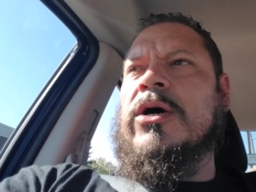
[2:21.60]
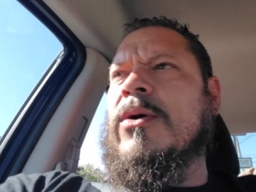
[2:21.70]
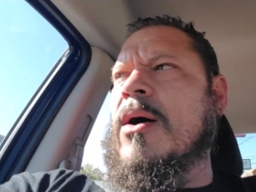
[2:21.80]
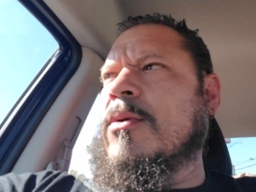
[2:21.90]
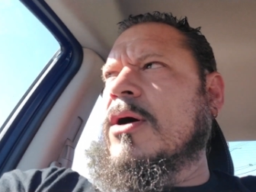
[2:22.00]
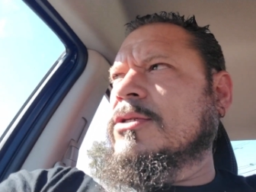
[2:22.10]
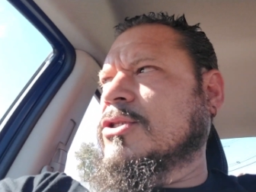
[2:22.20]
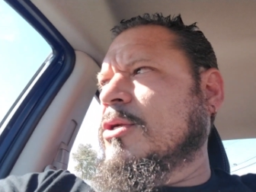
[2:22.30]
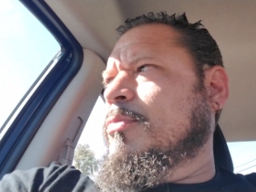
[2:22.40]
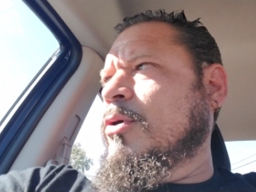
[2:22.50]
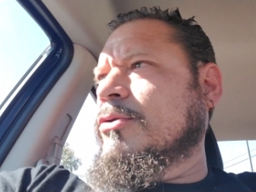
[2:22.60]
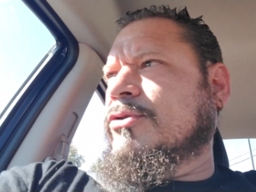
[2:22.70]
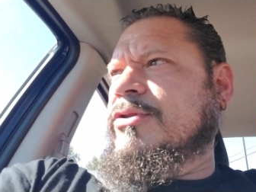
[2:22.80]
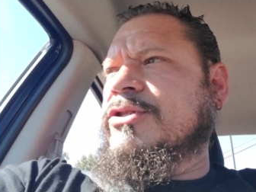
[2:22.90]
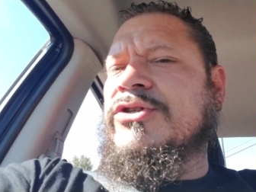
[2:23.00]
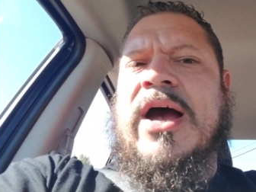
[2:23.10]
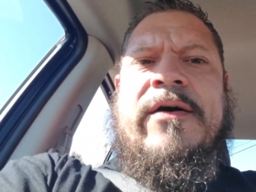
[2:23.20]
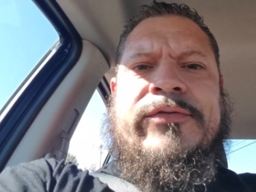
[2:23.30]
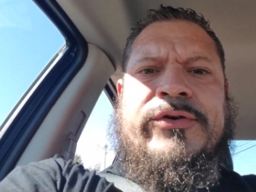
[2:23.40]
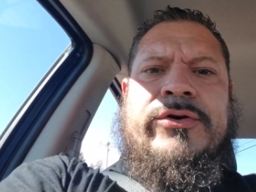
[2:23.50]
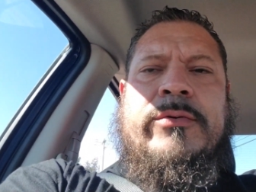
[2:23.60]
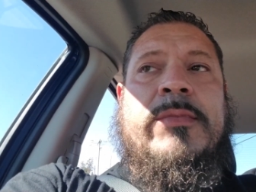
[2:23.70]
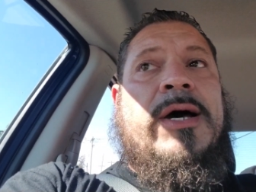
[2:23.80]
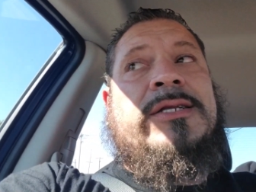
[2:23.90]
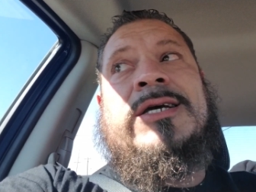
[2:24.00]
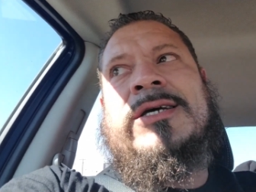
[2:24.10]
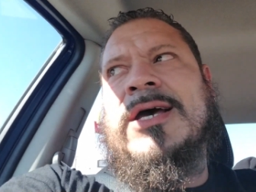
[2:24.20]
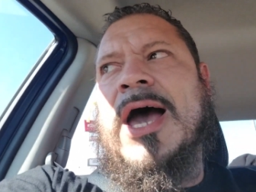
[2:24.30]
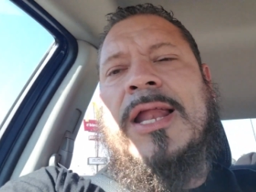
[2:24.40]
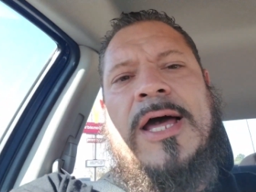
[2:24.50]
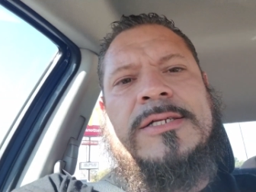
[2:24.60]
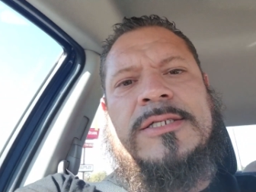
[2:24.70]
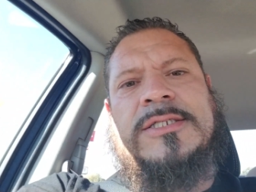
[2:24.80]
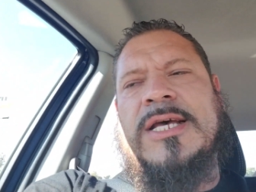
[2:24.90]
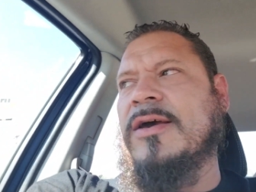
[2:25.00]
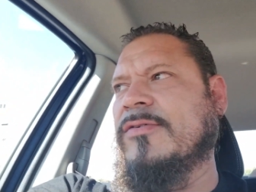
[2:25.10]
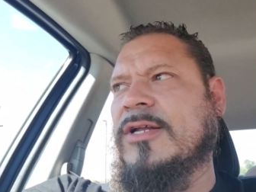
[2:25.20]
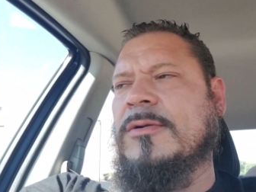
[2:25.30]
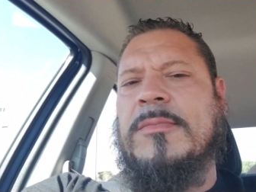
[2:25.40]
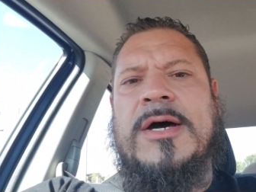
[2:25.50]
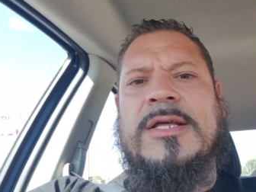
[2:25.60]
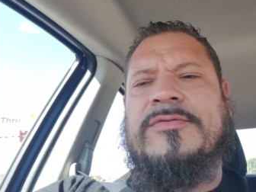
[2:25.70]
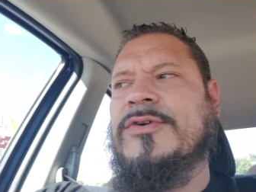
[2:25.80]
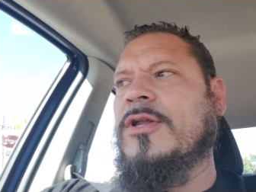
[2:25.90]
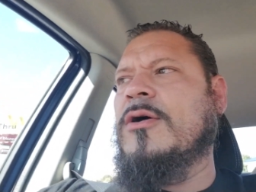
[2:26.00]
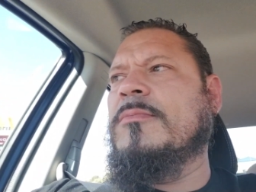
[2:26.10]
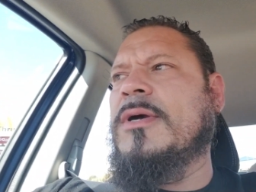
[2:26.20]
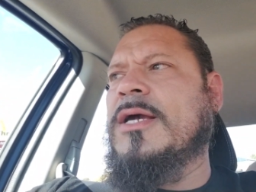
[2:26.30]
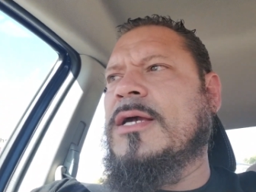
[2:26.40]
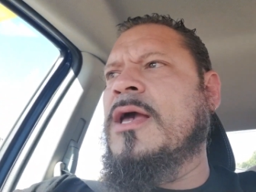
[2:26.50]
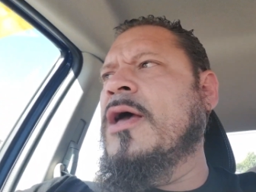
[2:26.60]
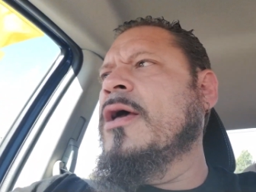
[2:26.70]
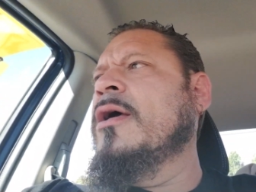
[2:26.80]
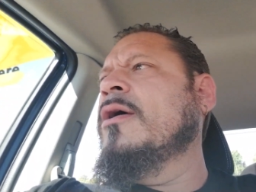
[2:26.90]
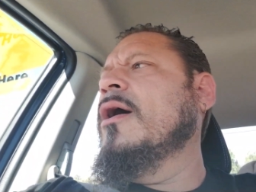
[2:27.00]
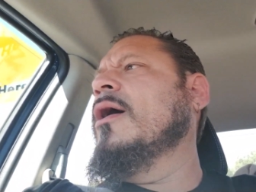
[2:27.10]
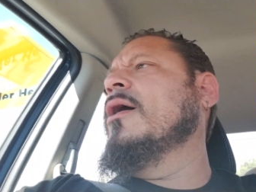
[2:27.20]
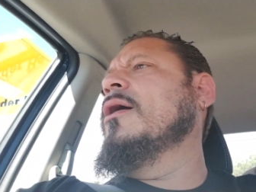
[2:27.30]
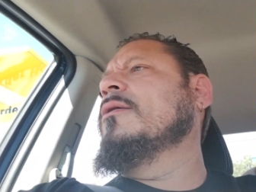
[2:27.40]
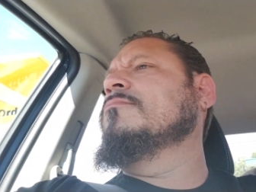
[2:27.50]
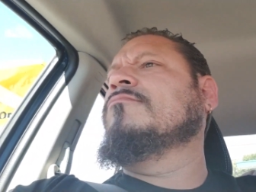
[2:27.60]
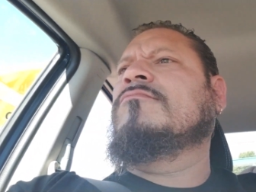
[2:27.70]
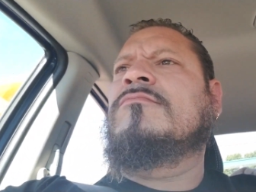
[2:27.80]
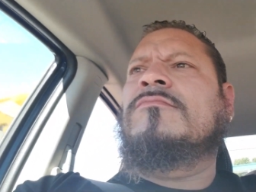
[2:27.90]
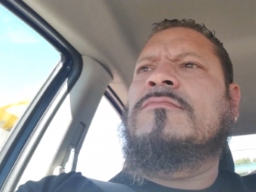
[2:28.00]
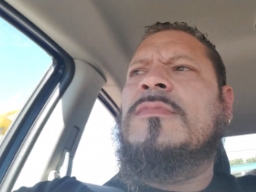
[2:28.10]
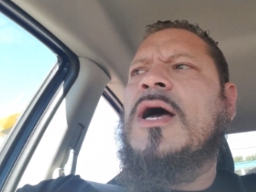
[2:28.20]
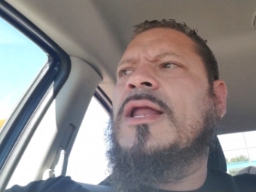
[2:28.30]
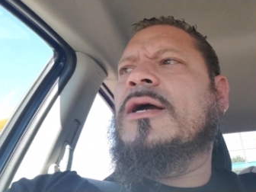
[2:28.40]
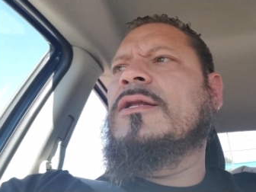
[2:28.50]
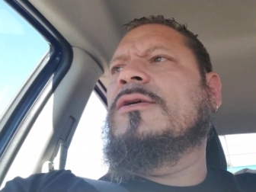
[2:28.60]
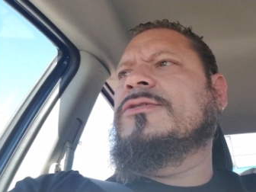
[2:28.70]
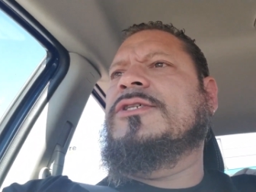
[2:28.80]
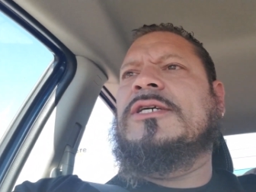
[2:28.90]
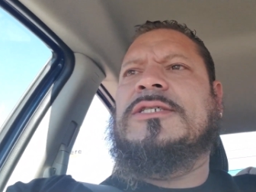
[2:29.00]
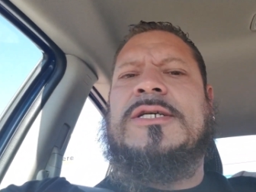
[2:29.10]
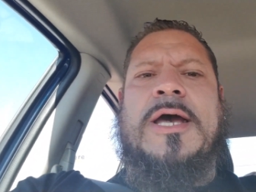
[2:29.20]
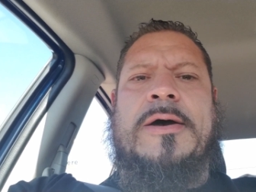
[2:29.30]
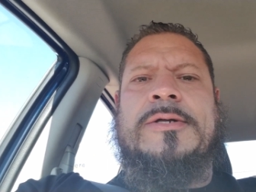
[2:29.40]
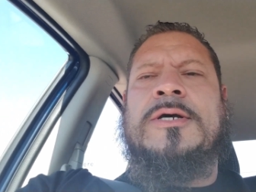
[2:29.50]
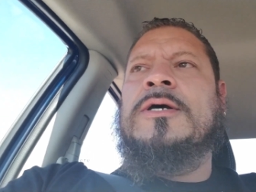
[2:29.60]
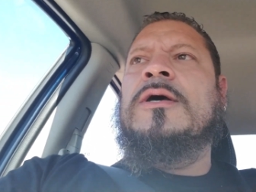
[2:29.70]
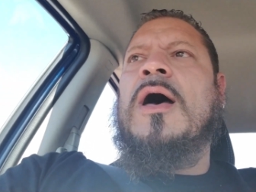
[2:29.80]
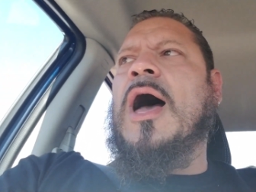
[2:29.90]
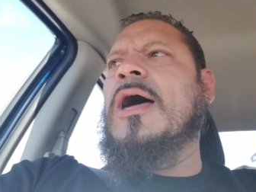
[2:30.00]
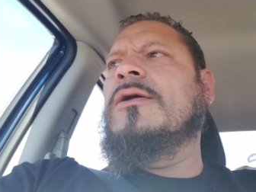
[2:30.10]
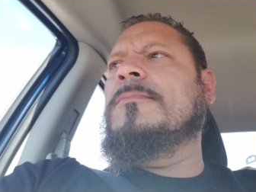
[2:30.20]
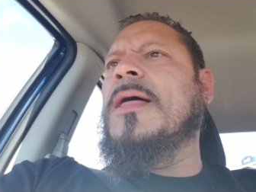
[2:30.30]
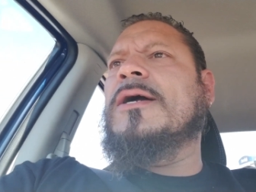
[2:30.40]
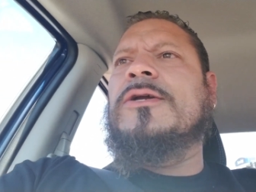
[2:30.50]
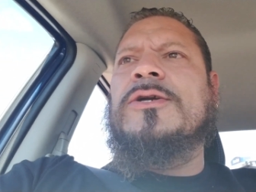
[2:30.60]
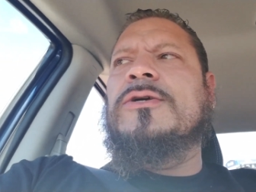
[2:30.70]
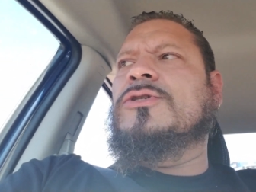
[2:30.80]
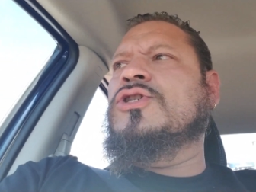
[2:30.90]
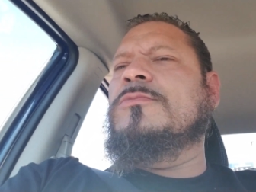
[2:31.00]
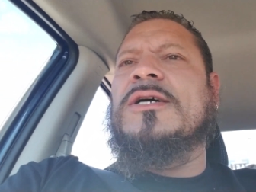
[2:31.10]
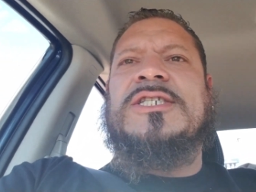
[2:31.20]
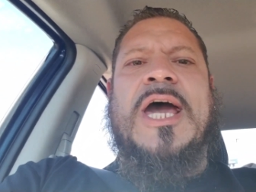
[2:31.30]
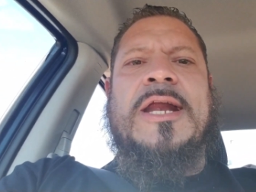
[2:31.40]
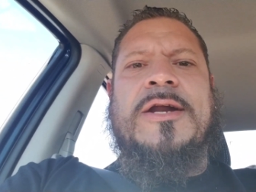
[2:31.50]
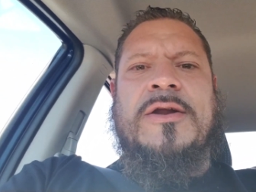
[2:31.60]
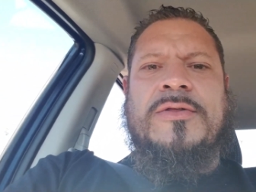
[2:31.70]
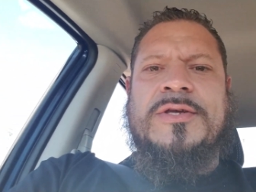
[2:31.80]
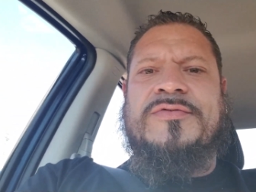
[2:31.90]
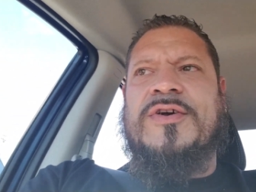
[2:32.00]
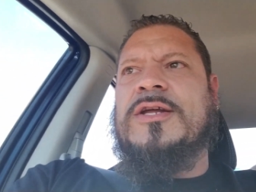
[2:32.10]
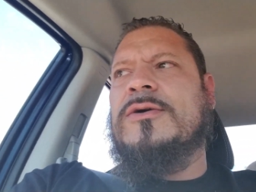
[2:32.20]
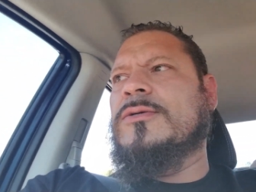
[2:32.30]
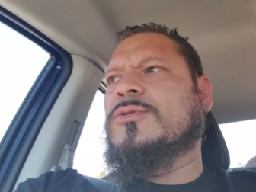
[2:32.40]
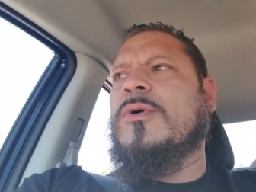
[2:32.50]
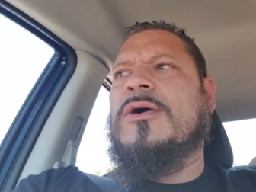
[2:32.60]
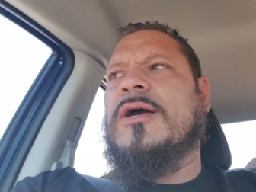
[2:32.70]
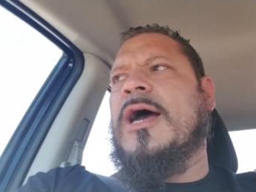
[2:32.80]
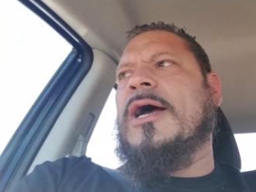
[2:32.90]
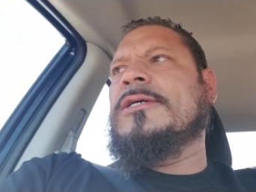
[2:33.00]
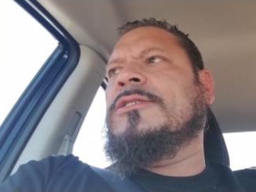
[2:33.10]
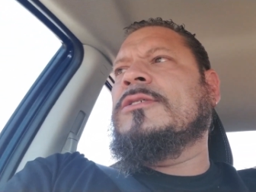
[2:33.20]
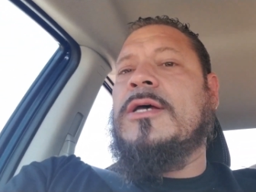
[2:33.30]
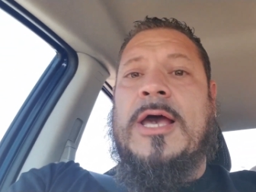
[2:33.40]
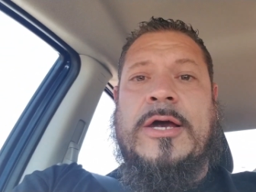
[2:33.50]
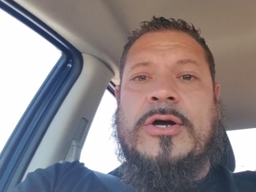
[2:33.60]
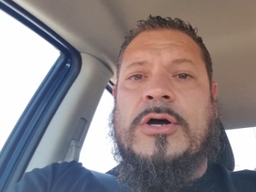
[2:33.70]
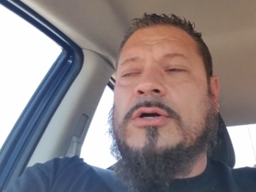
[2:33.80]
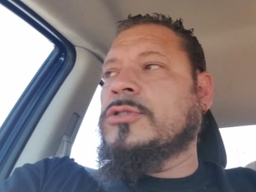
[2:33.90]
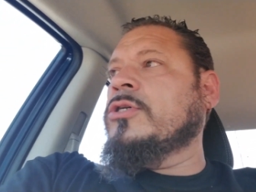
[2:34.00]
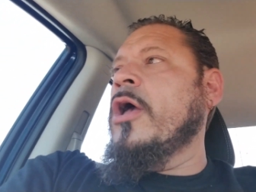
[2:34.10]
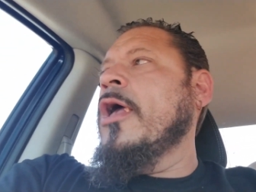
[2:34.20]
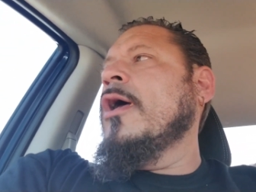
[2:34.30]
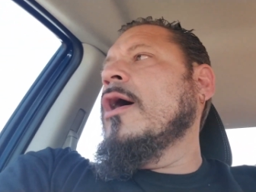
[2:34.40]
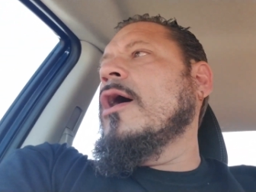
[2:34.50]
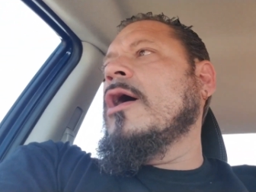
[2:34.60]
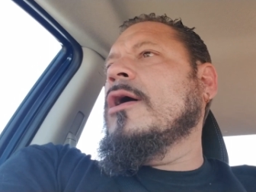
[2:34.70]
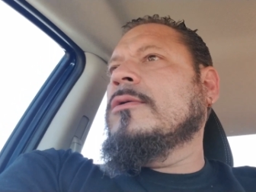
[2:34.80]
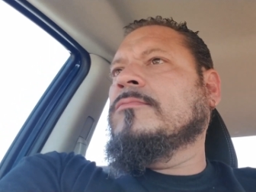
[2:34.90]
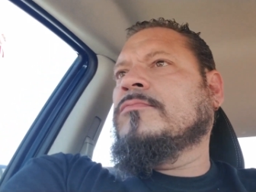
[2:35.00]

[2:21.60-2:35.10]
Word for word: know, I was going to pull to the drive through, but I like to save a little money. If you know me, um, I like a little discount. I don't, I'm not going to do too much editing on this video as well, guys and girls. Um,